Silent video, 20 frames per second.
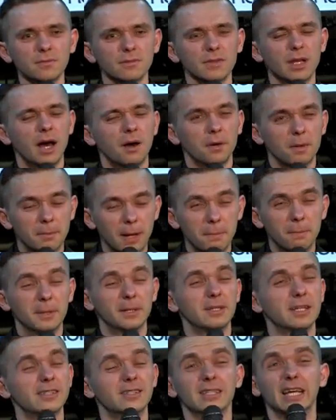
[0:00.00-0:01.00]
I remember
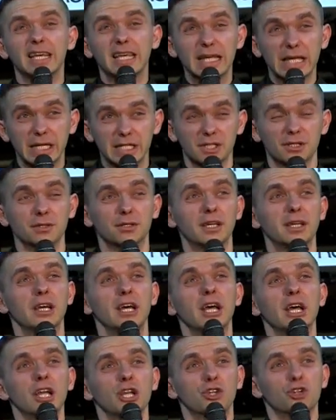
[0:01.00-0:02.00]
this like yesterday,
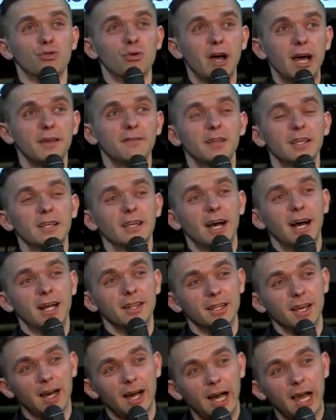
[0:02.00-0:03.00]
driving on
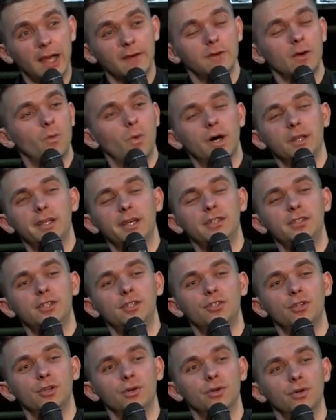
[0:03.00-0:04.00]
the highway
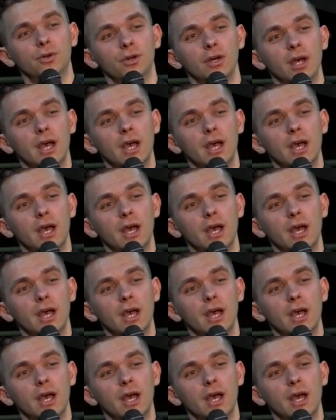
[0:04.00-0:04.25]
182